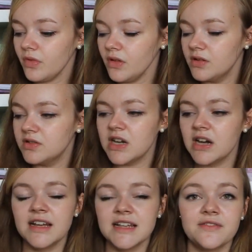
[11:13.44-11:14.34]
done
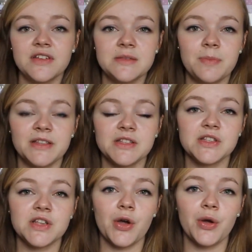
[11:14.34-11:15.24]
as if it's been
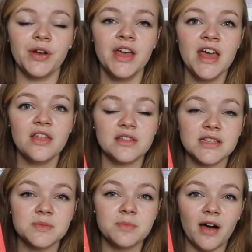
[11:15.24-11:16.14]
sewn. The
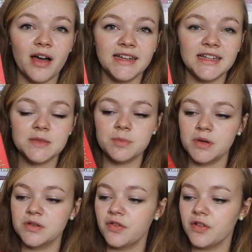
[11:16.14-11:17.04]
spine is
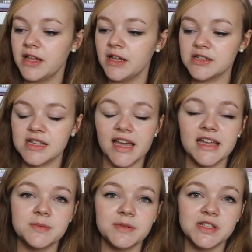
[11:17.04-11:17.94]
beautiful. It looks like
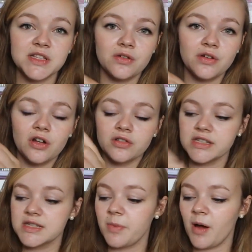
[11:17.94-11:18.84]
it's been sewn along the
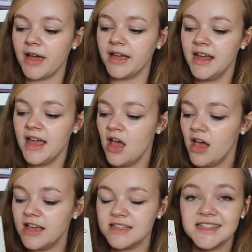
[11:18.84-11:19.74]
spine.
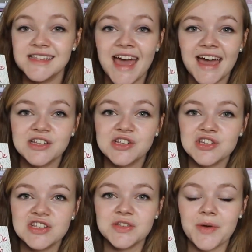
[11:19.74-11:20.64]
It's
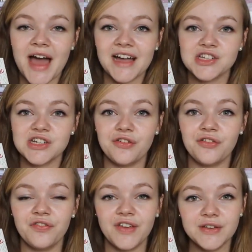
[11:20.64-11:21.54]
textured, so it actually
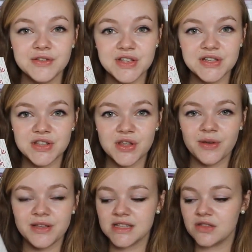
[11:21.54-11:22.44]
feels as though
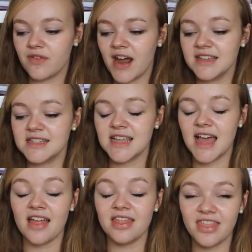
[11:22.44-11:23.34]
it's threads.
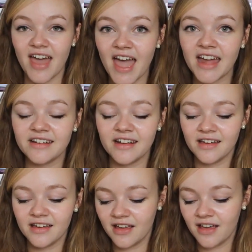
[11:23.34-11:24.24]
And then
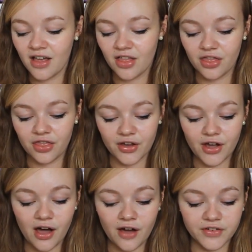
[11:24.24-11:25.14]
the
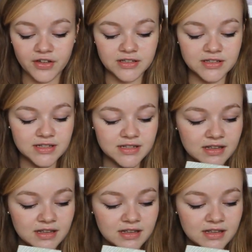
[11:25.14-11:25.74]
covers.